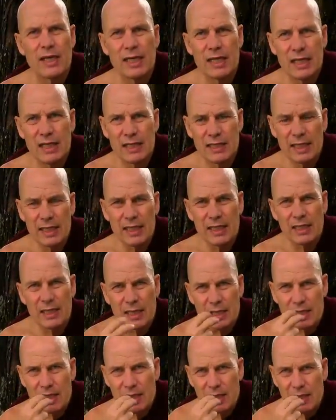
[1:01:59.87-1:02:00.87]
eating,
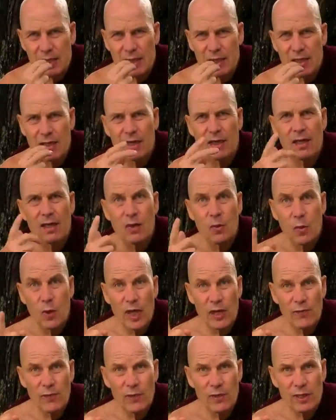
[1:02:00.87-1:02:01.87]

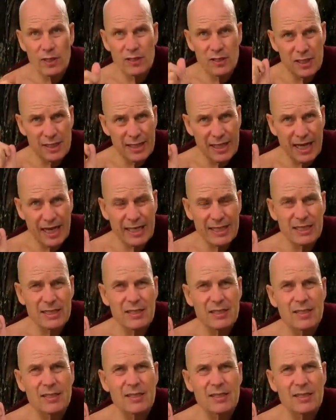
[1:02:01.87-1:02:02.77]
wakefulness at night,